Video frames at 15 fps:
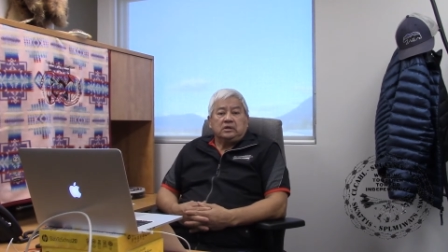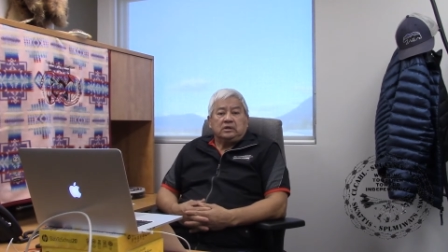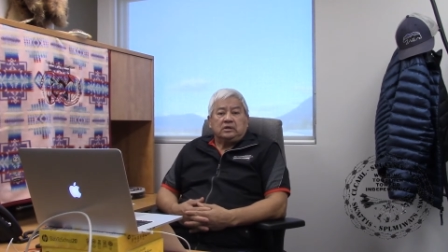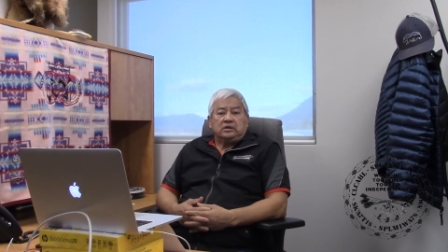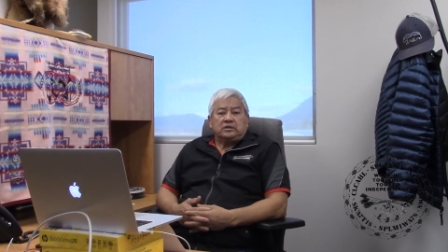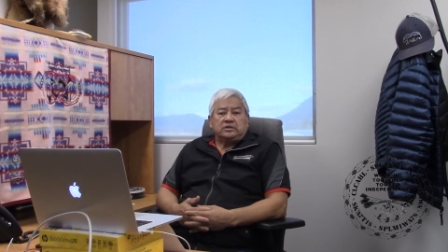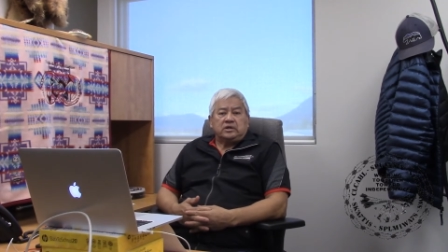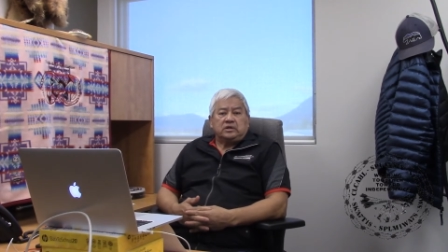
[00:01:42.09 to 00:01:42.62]

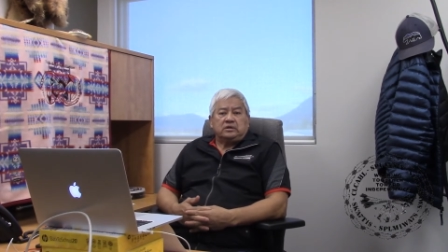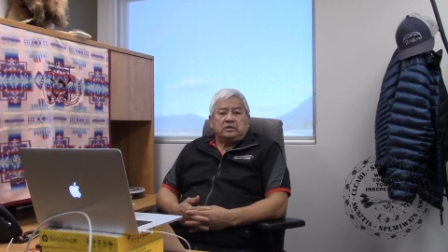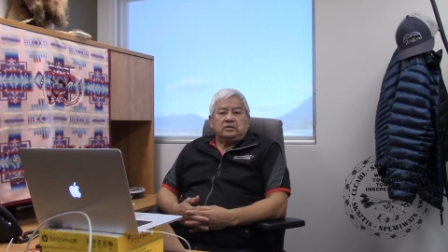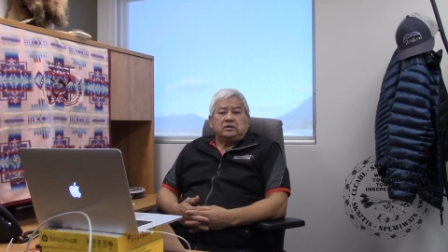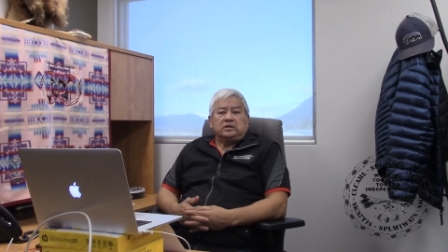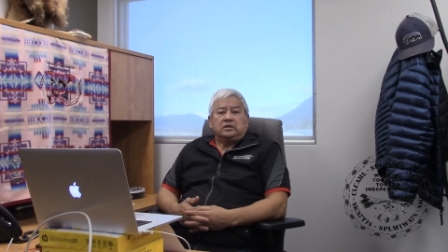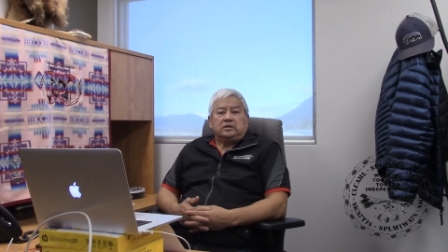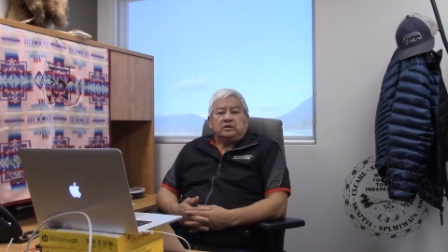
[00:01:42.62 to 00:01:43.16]
and start
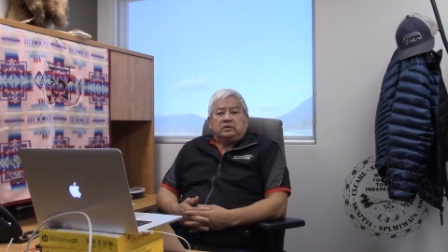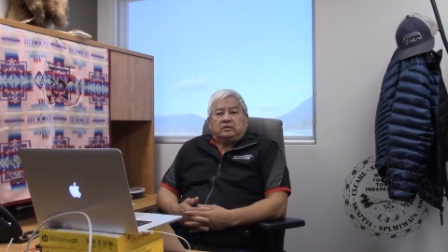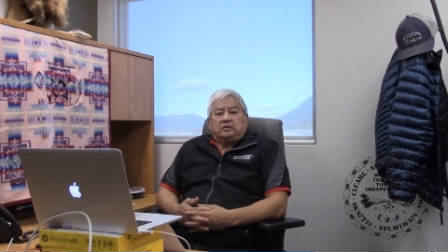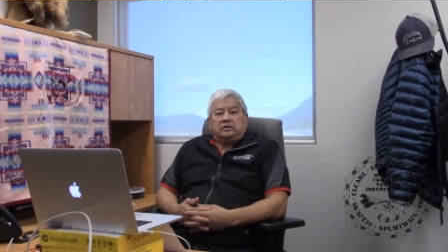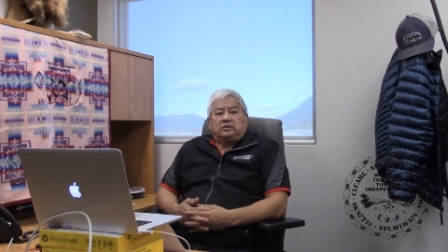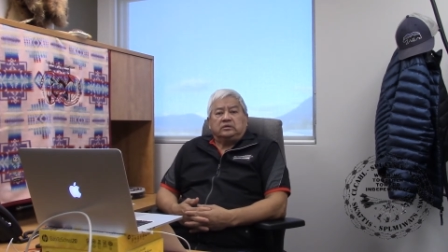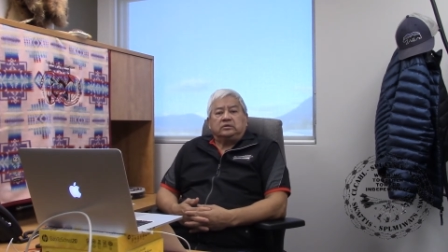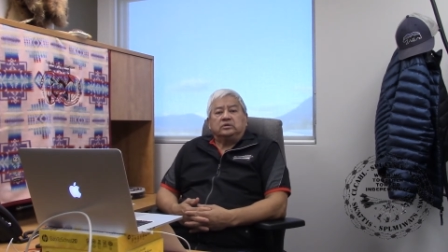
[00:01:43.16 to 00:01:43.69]
looking you
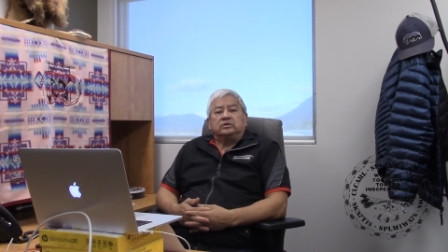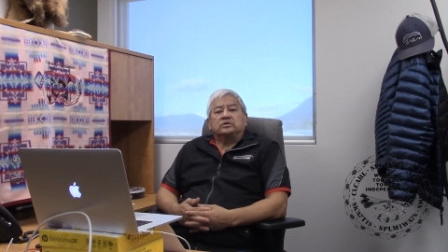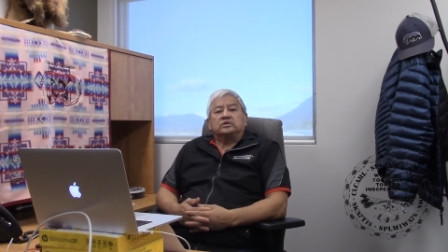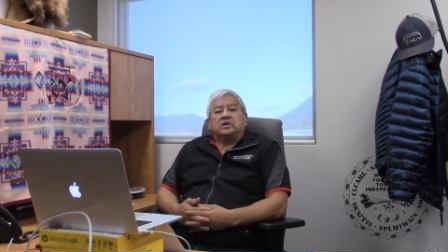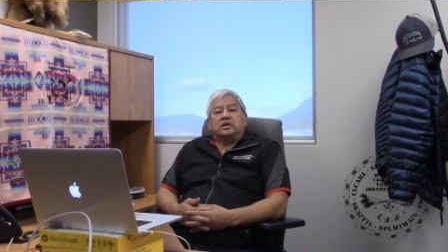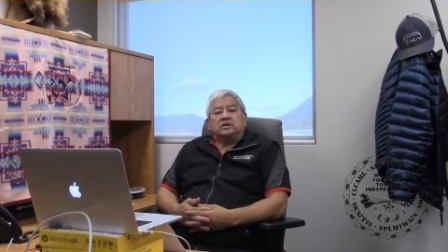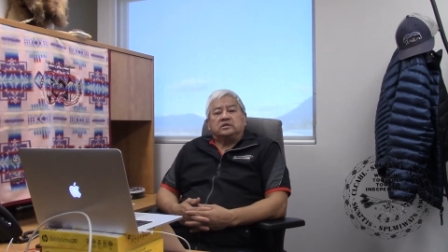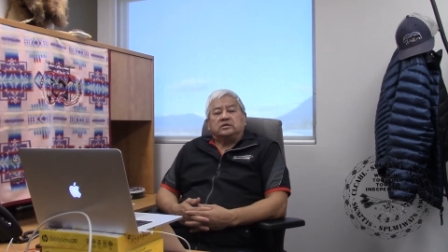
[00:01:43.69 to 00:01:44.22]
know at those
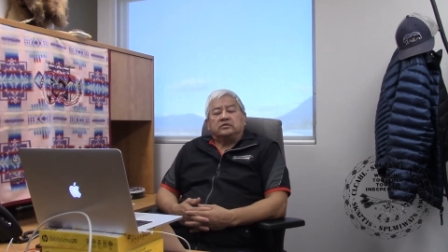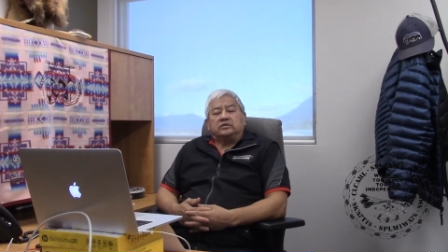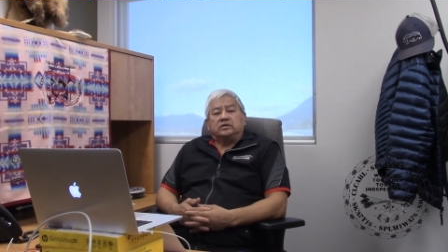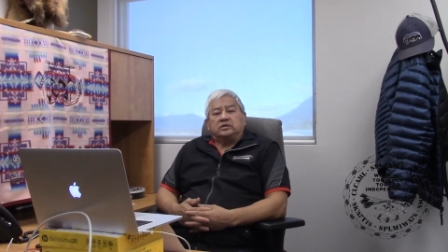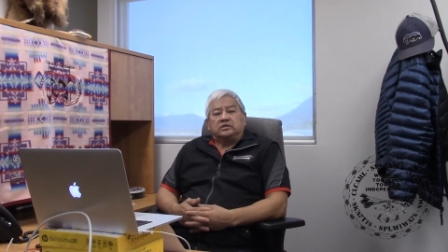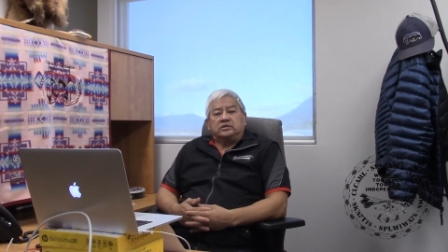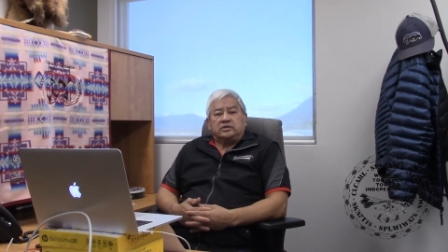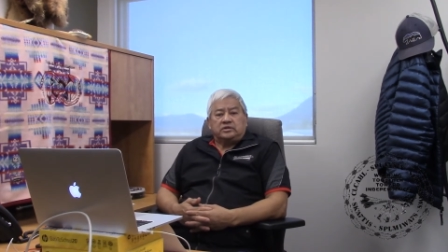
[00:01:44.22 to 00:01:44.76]
kinds of
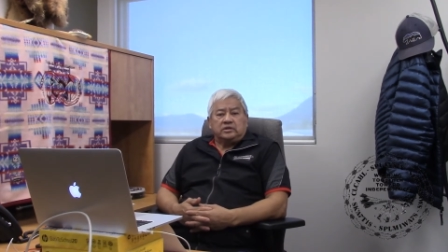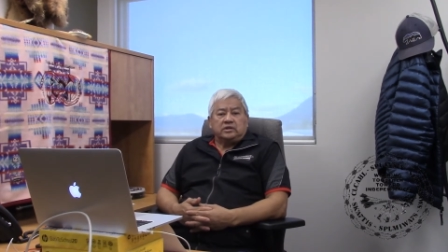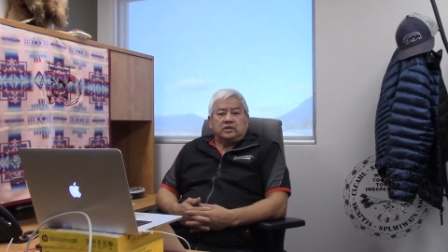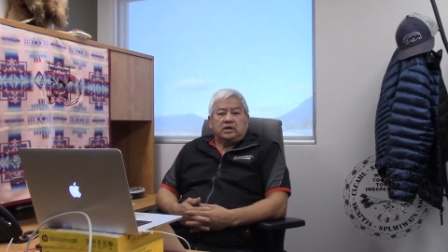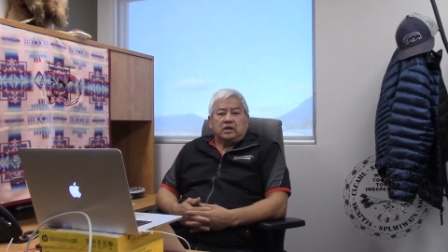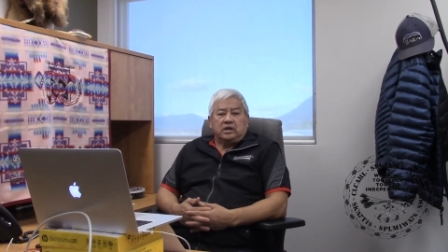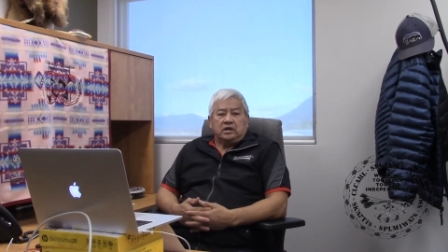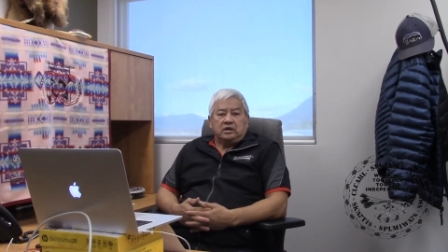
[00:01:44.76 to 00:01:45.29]
things. Just think
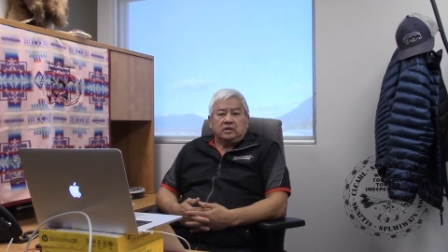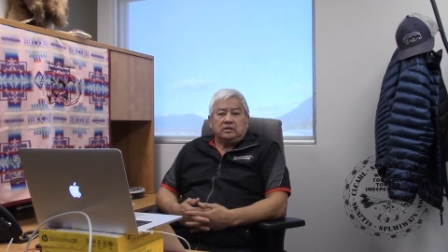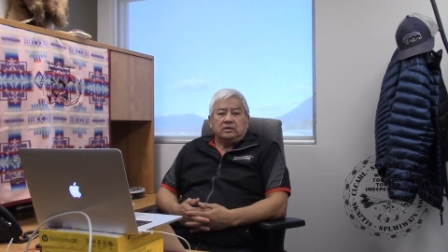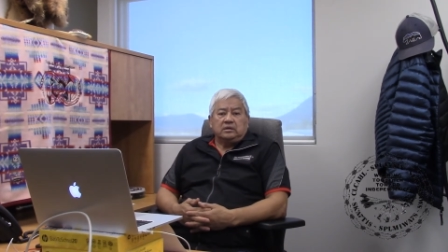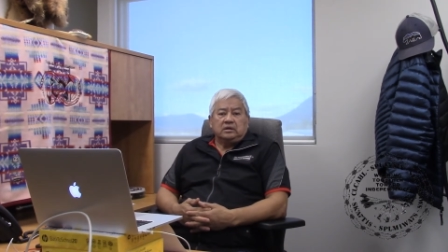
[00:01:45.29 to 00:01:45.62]
ahead.